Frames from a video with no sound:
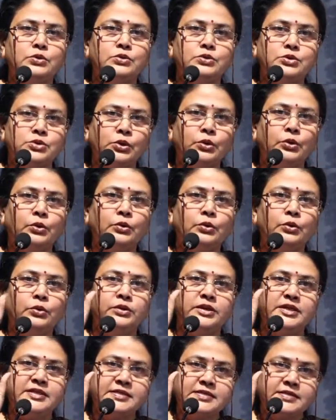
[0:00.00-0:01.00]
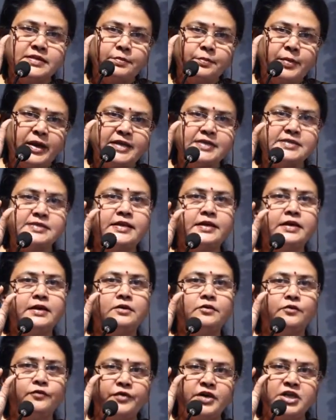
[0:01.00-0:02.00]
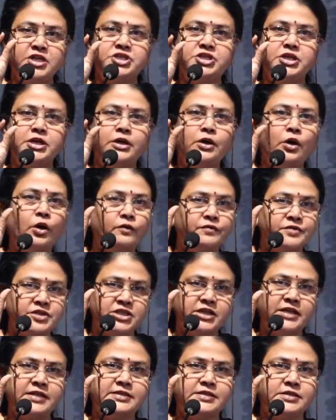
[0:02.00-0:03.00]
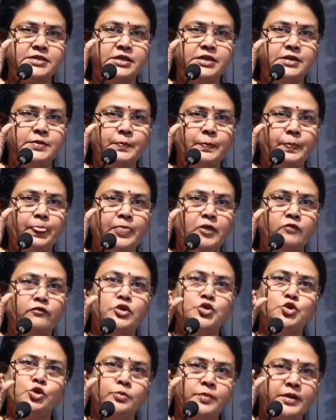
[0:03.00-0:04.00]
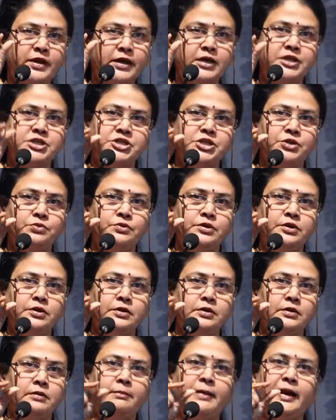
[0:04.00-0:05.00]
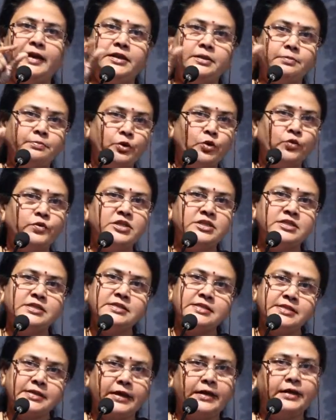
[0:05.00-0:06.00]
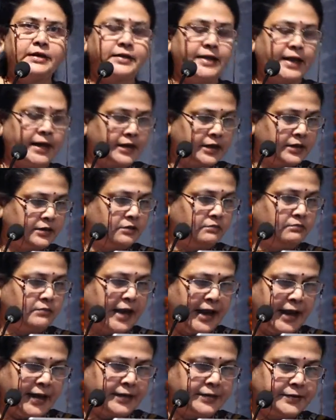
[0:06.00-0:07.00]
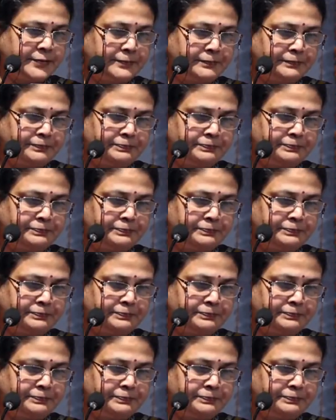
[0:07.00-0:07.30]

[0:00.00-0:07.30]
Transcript: So this is the basic feature of GST which will be achieved by the provisions under that act.